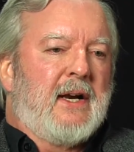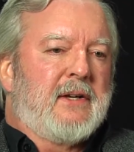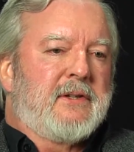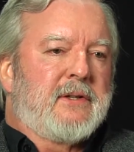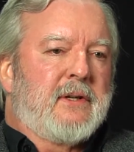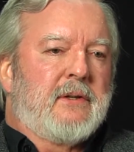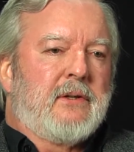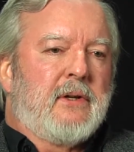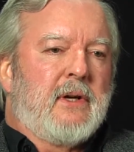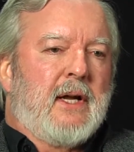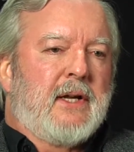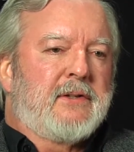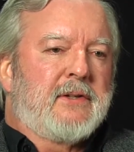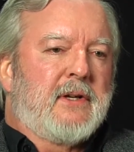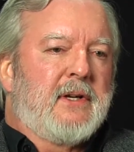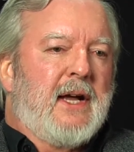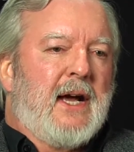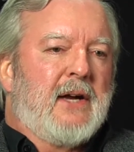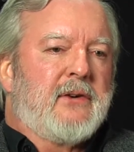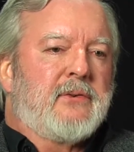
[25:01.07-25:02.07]
It's a
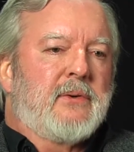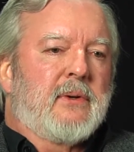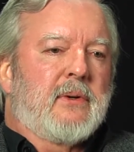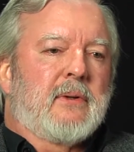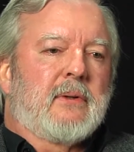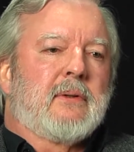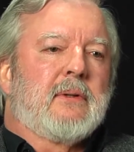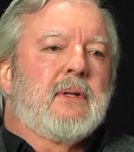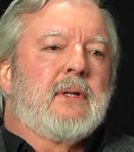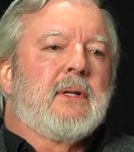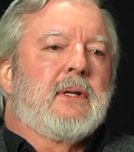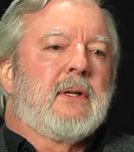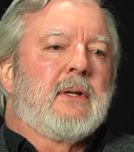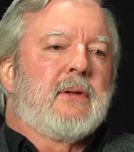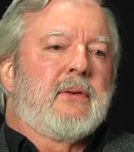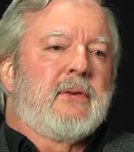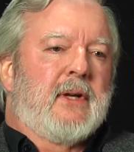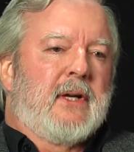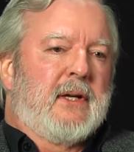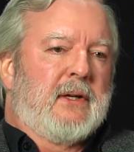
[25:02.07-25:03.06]
natural
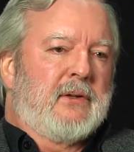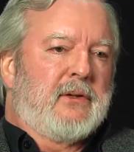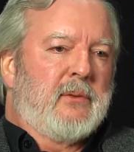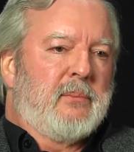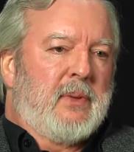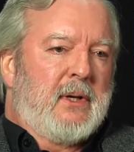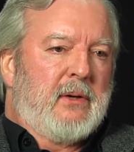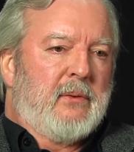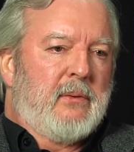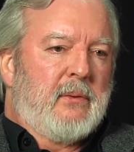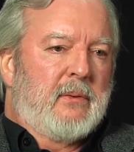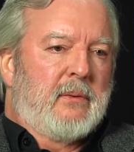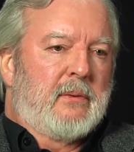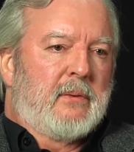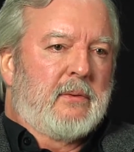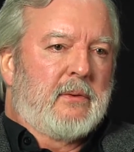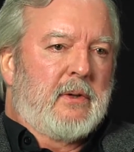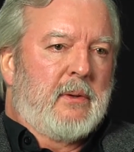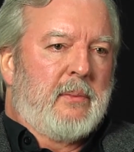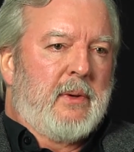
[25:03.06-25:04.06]
thing to be
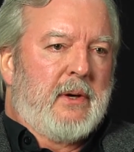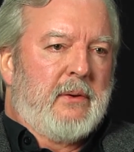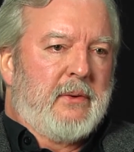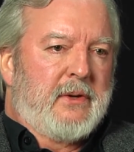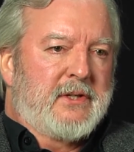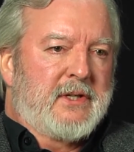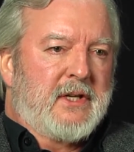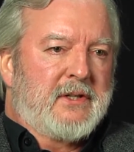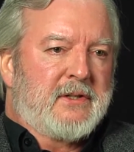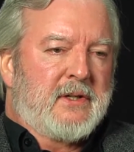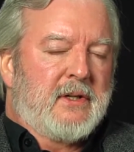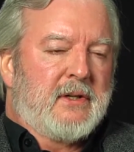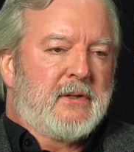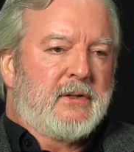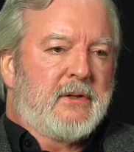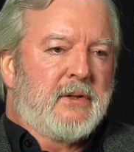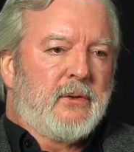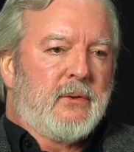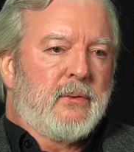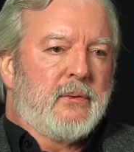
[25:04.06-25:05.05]
resistant
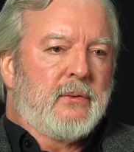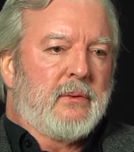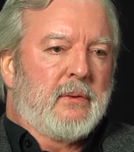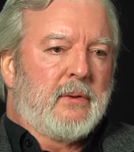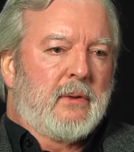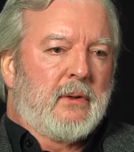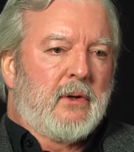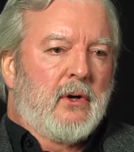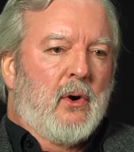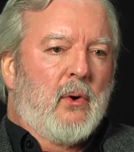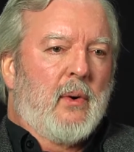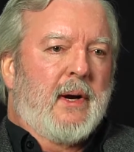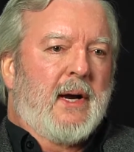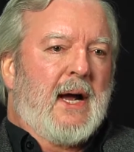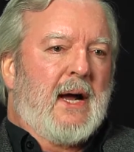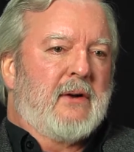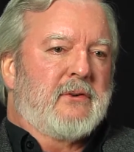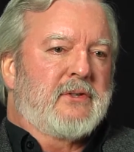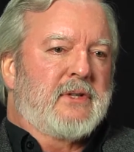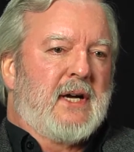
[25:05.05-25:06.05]
to going
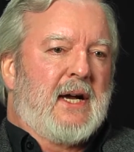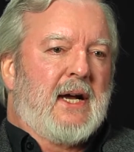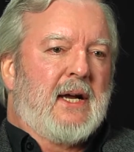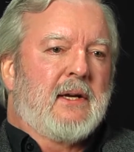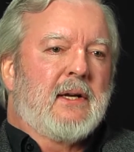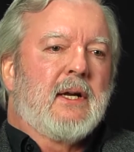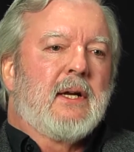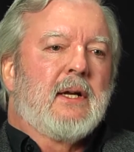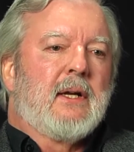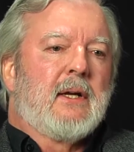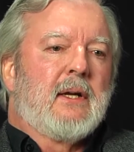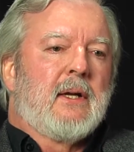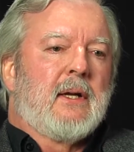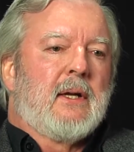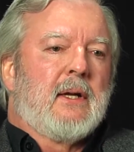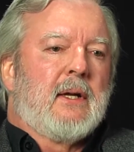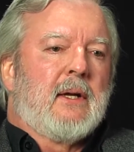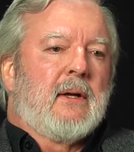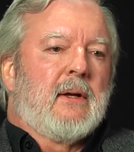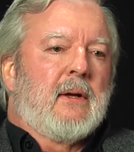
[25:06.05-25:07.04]
outside
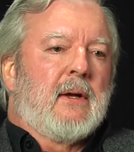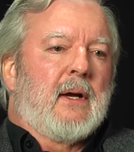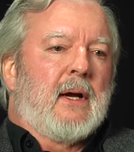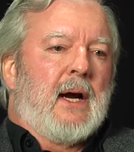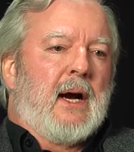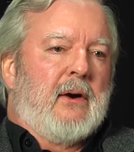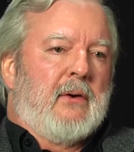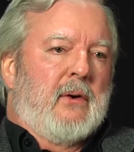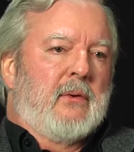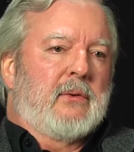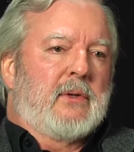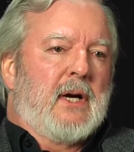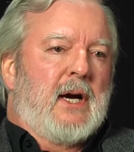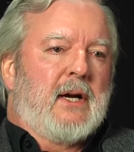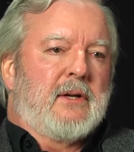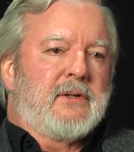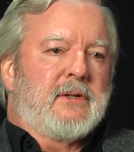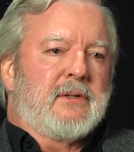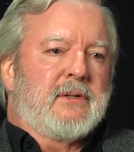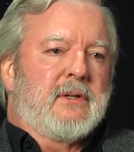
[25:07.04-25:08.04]
our own
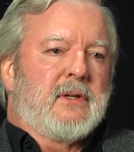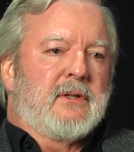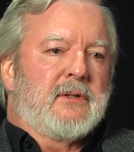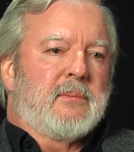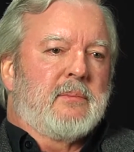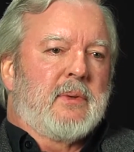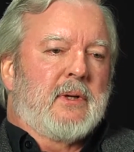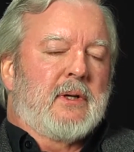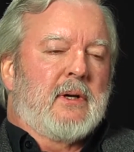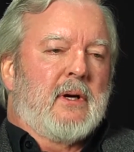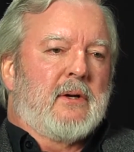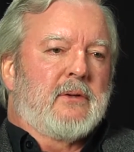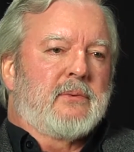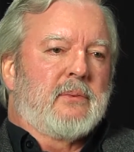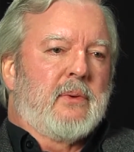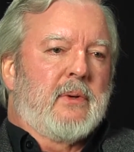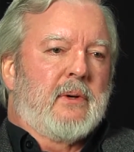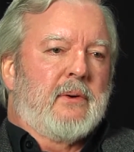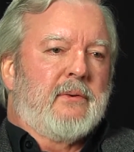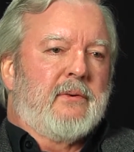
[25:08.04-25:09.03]
consciousness because
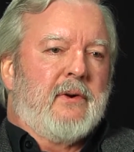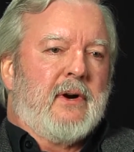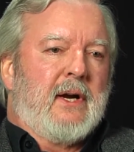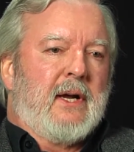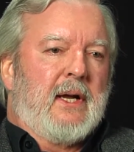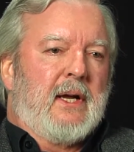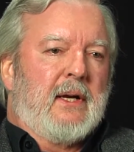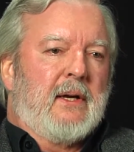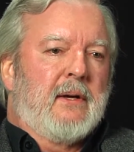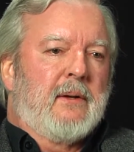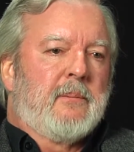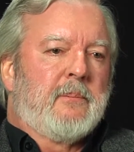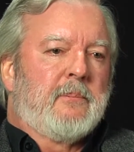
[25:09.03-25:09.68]
we're afraid.